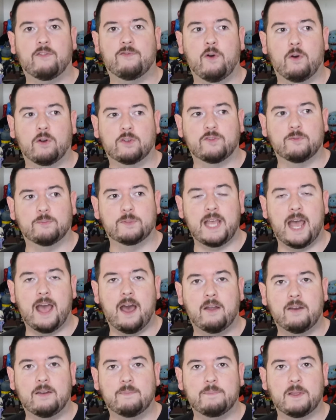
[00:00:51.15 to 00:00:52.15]
folks from
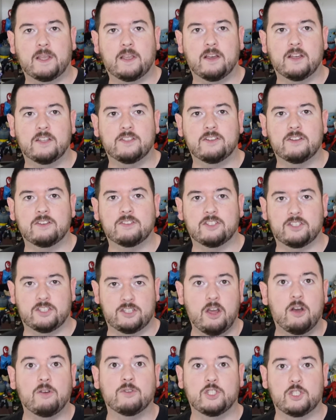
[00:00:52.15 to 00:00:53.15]
town because there's a
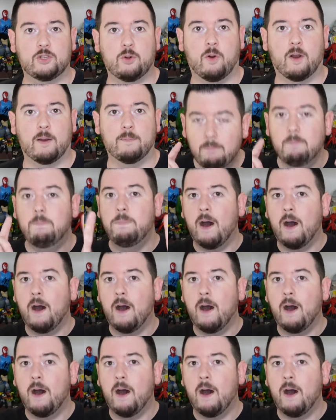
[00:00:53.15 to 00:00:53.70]
snowstorm.